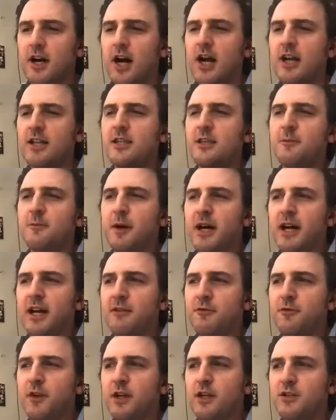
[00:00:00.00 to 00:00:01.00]

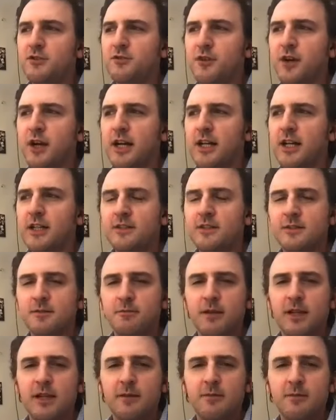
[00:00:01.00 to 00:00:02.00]
Occupied French fries,
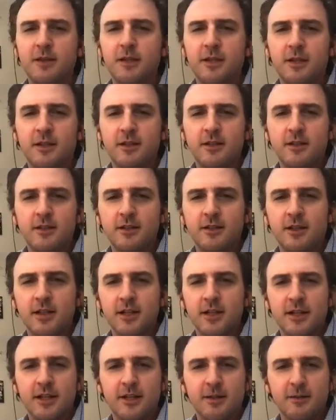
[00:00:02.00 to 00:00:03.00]
maybe.
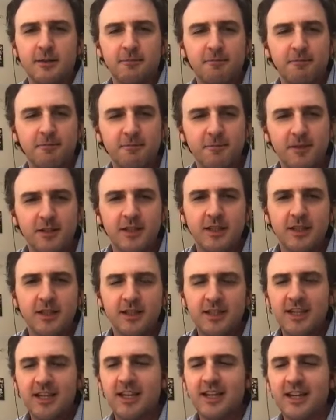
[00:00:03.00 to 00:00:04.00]
Uh,
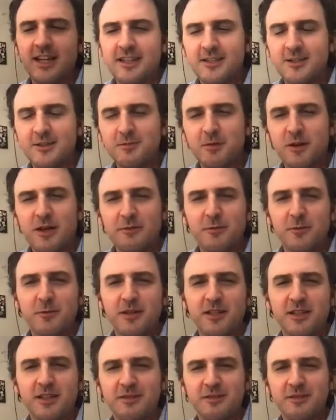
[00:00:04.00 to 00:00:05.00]
yeah, there's
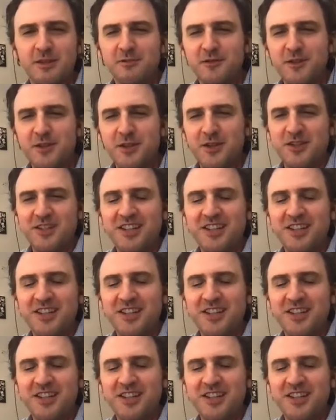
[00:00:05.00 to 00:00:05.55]
probably a, a, few